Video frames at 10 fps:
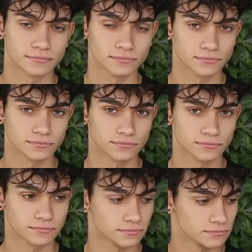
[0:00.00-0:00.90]

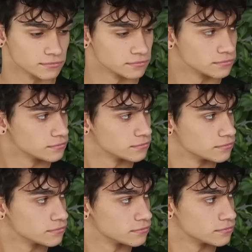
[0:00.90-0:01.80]

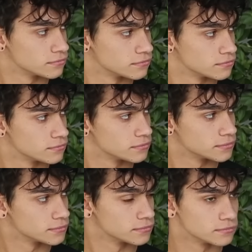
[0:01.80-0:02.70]

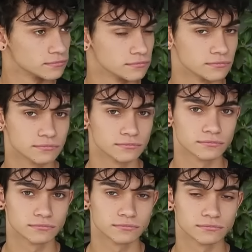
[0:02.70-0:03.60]

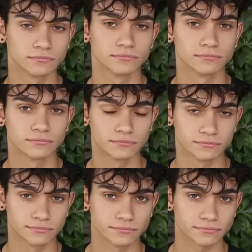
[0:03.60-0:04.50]

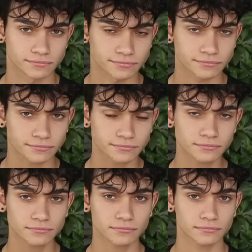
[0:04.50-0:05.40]

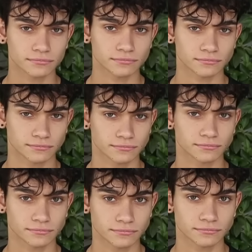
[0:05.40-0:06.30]
No words are spoken by the person on screen.